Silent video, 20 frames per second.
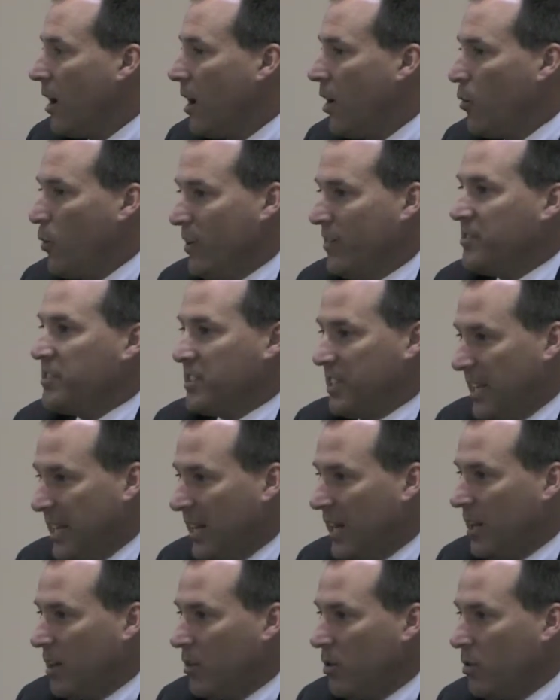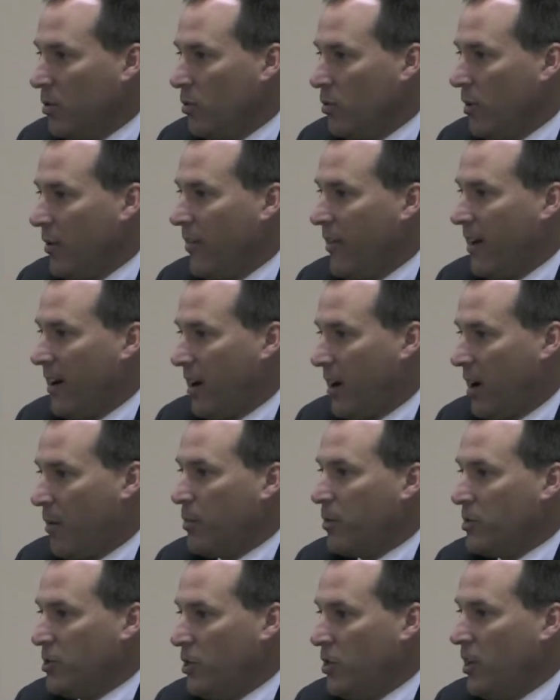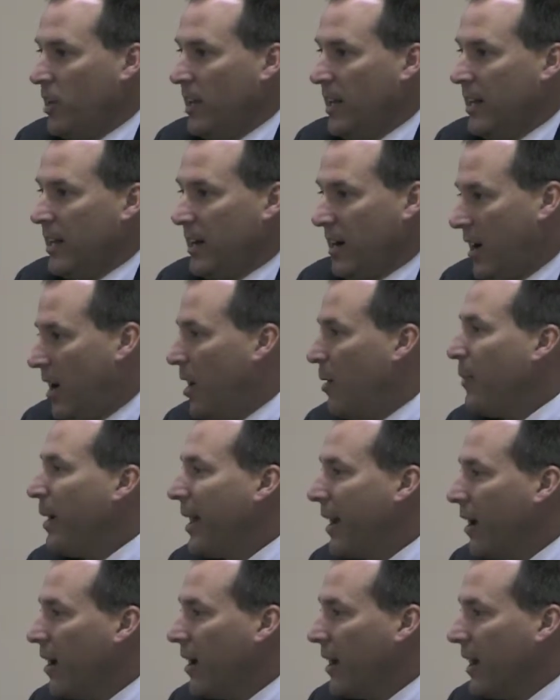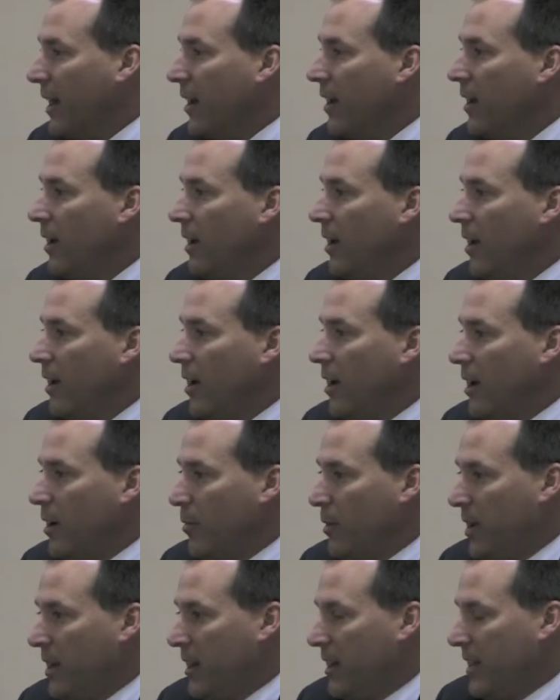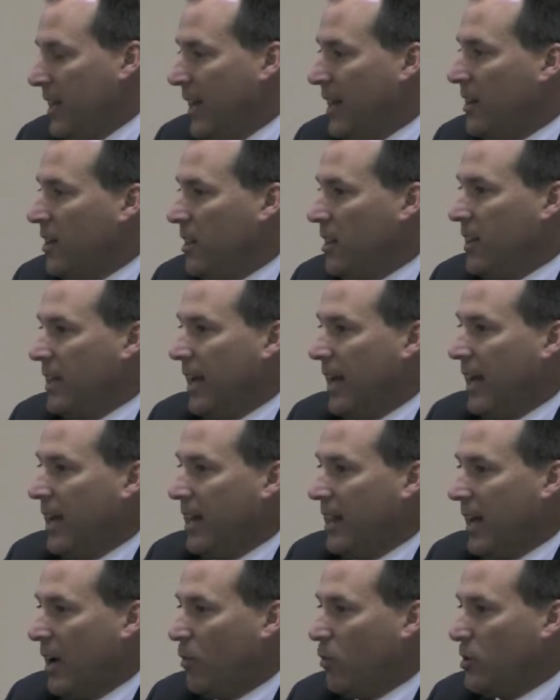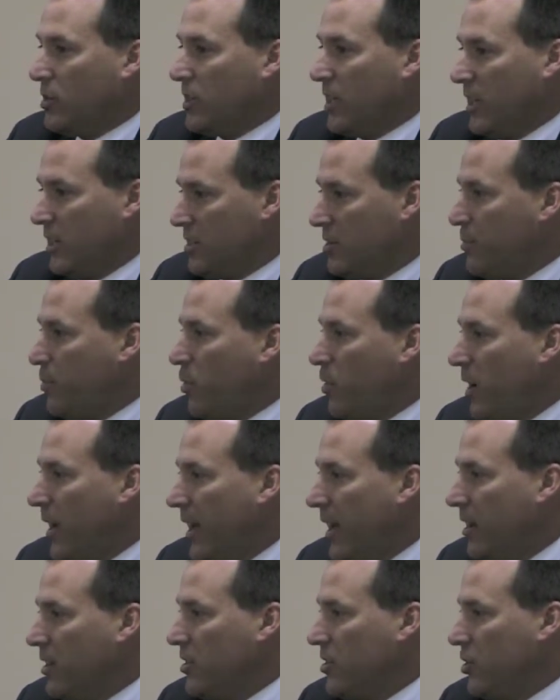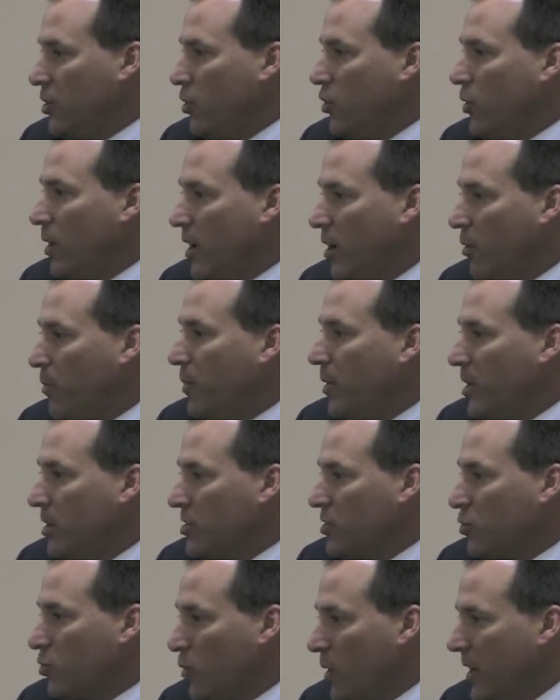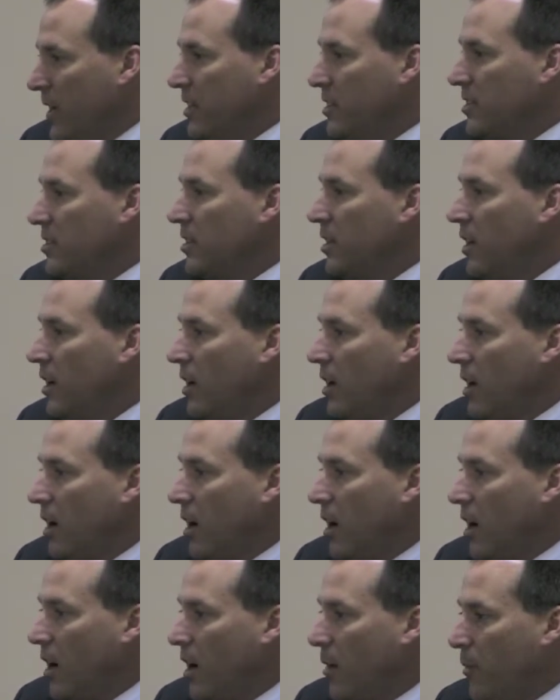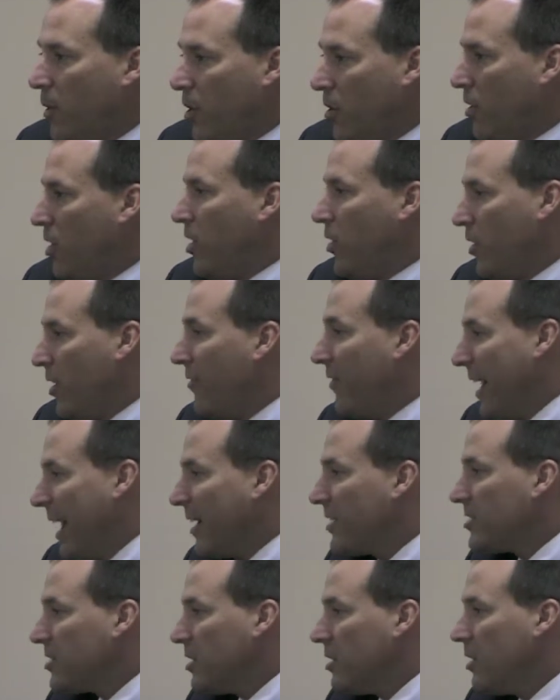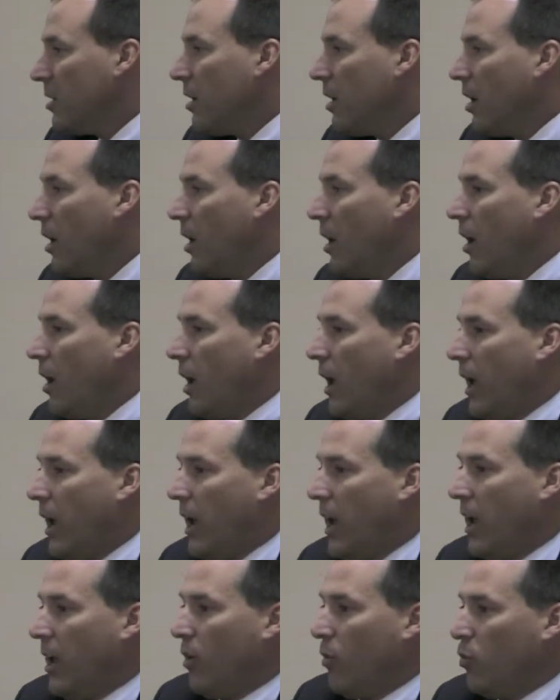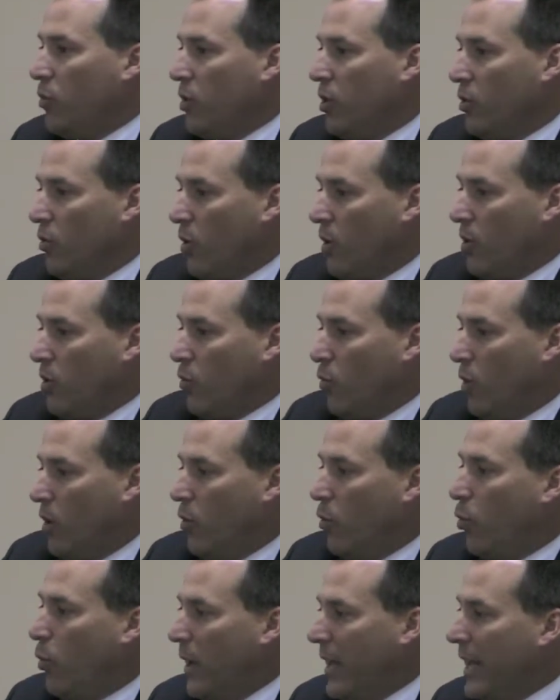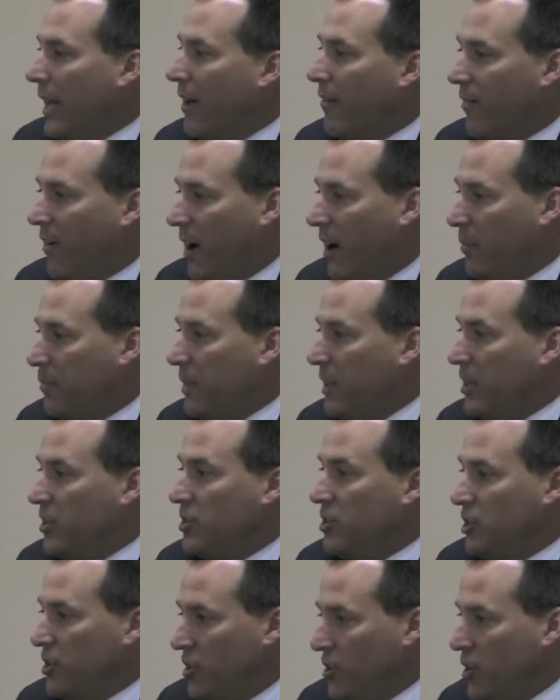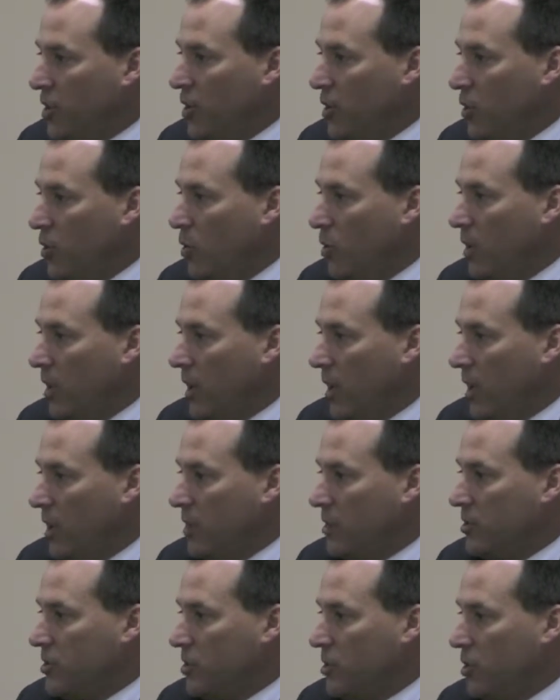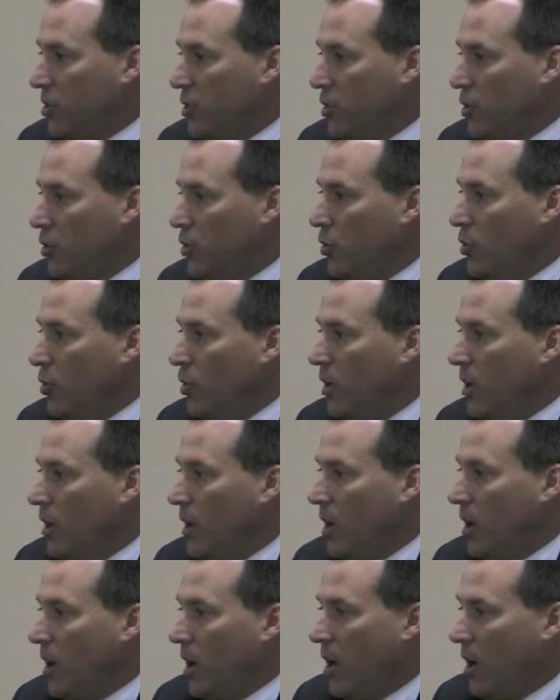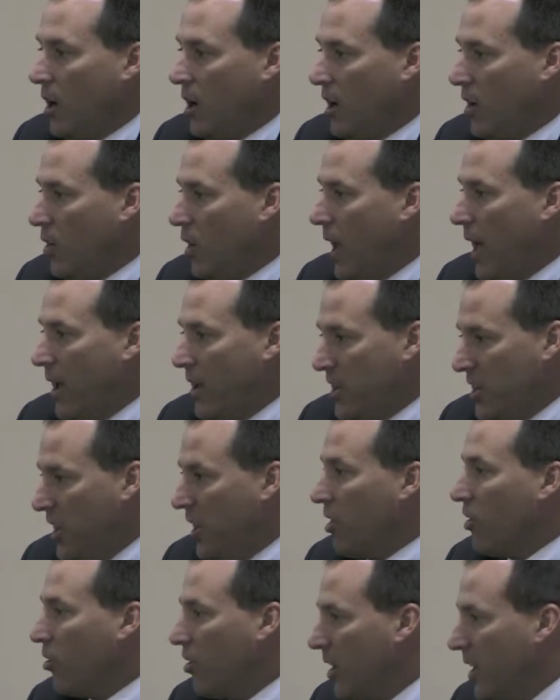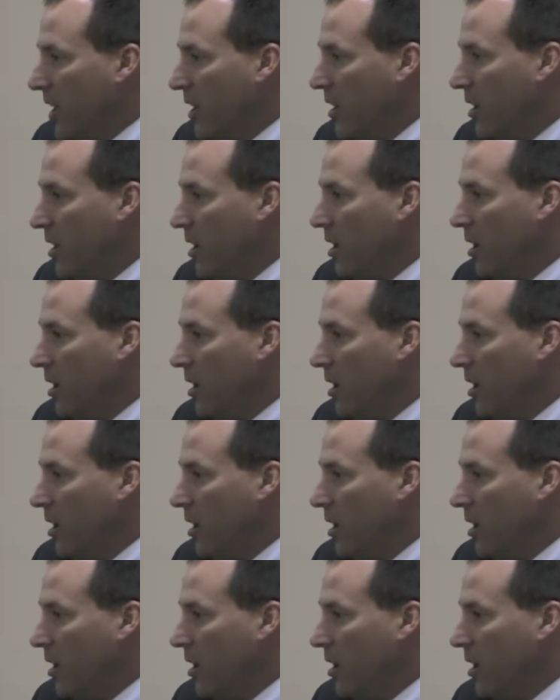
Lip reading: We've seen it, we've had an opportunity to comment on it, but at the end of the day, that was his plan to help us reach our theory of action. And what we have opted to do is to yearly,